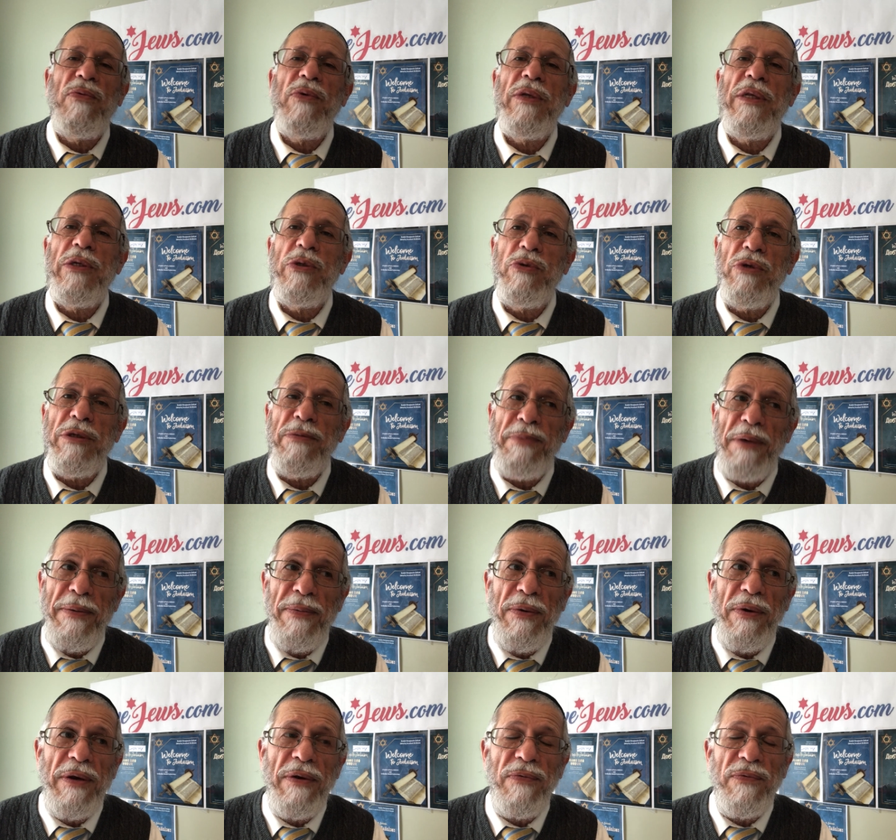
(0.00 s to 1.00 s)
with the Jewish
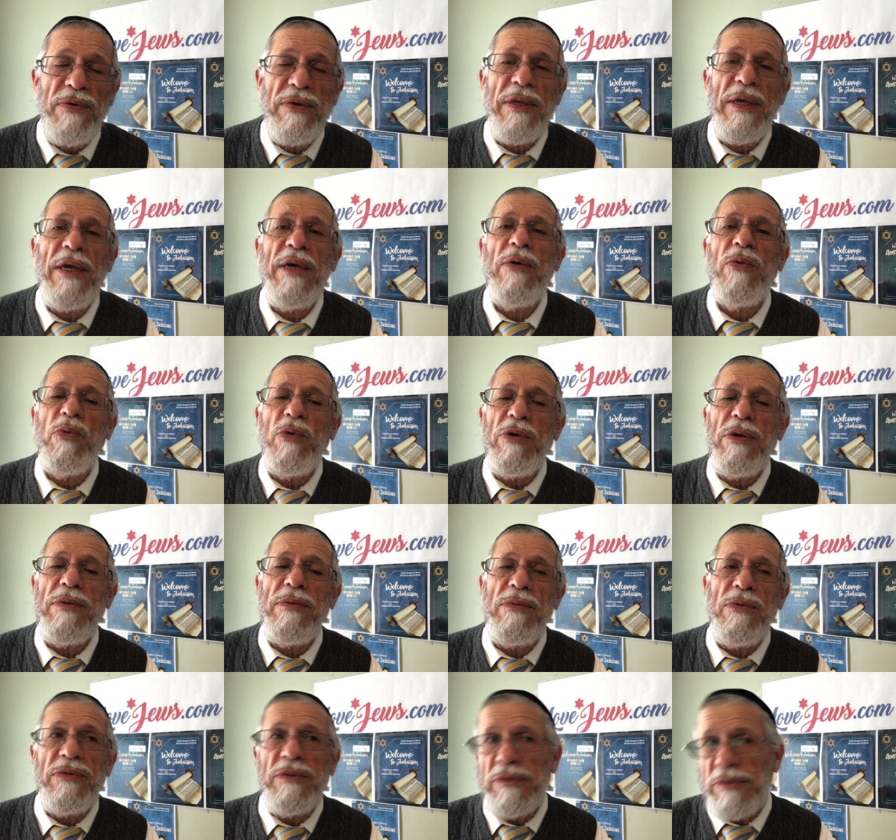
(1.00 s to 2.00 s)
people and for the world,
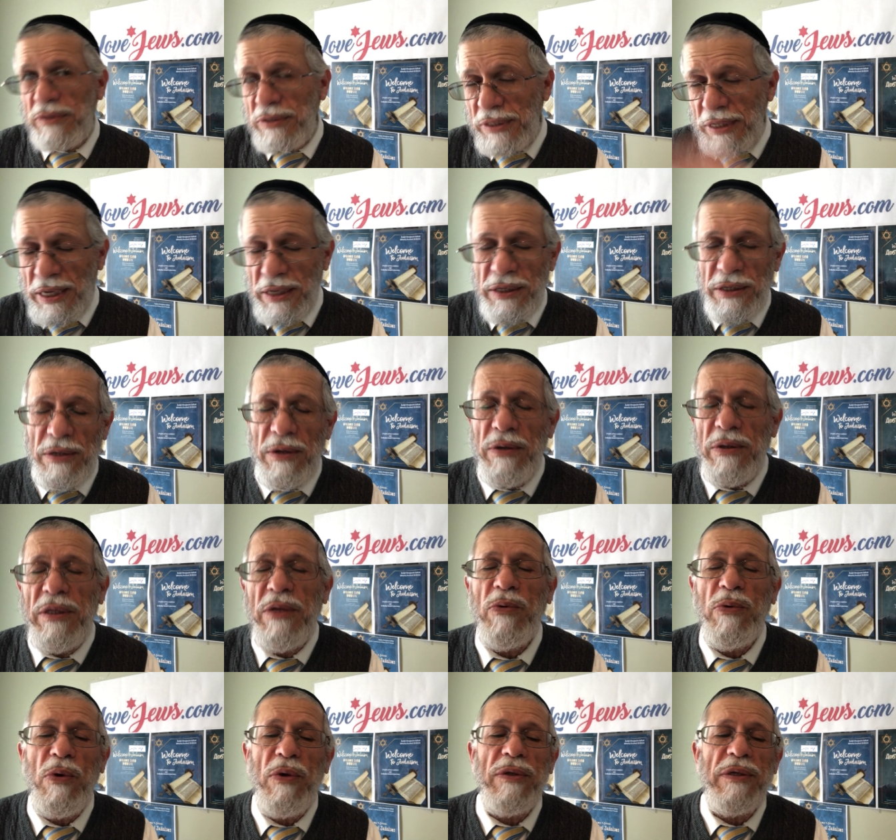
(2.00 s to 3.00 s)
the,
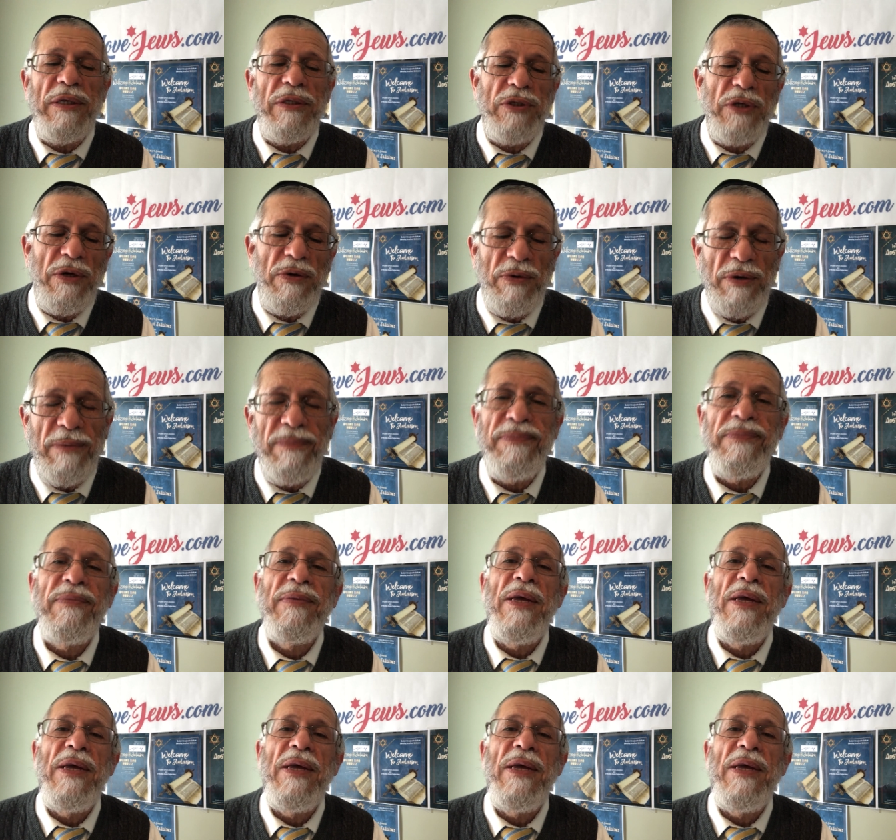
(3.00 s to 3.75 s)
the world in general.